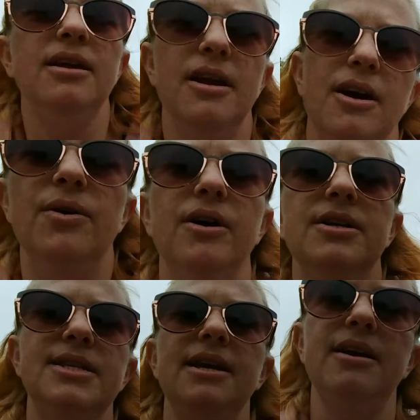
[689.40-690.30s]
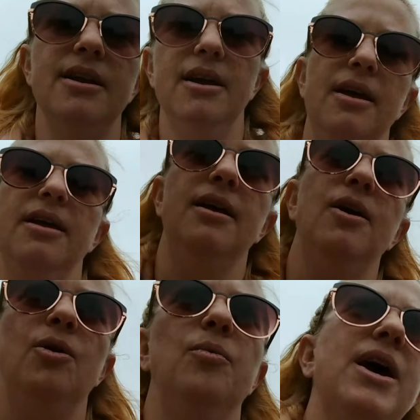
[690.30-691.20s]
and, you know, seen
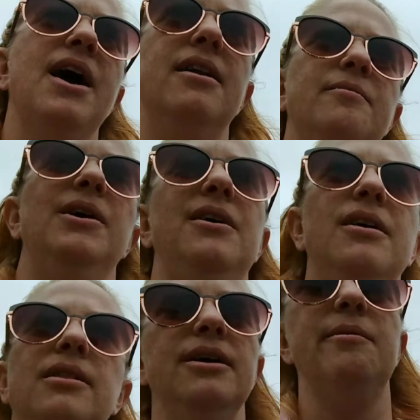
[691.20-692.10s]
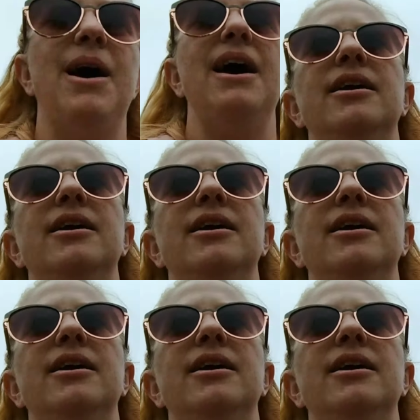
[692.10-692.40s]
what kind of, but